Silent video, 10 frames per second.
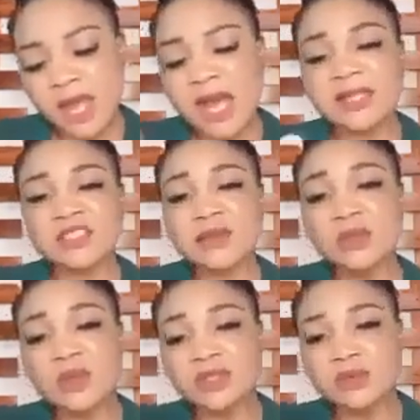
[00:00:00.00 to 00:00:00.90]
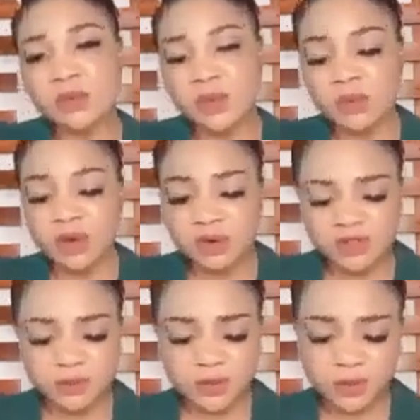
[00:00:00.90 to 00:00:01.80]
Acts chapter 23, we're
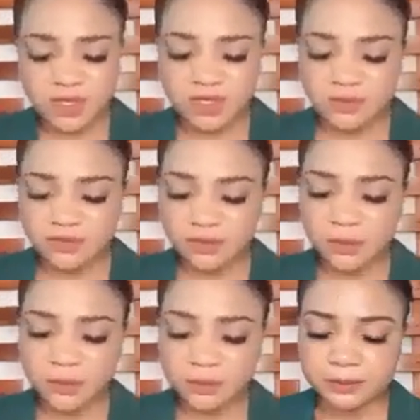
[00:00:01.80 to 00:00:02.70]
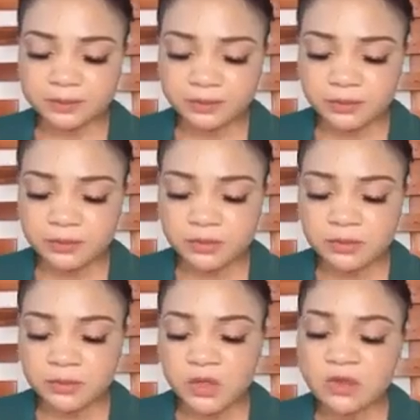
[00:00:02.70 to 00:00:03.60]
going to be reading from
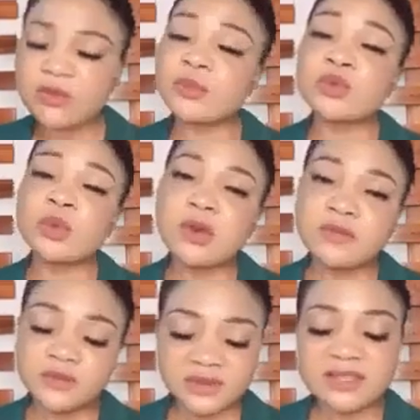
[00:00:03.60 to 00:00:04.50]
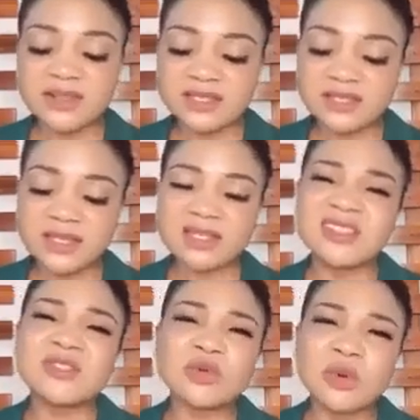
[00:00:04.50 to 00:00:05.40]
12 to
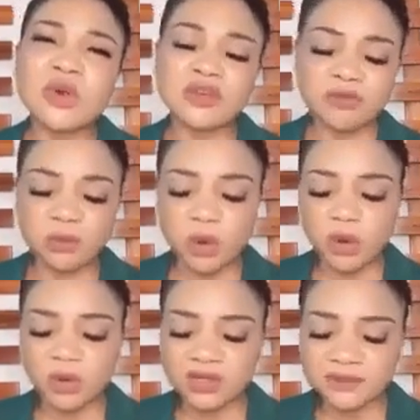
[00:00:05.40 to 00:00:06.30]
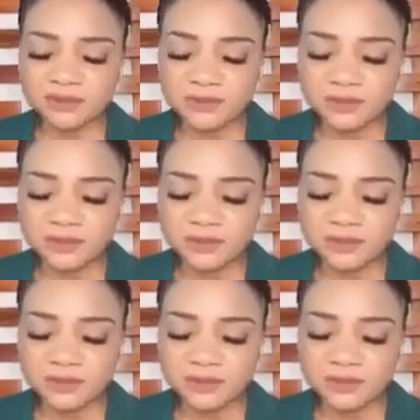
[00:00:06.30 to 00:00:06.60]
17, the story of Paul.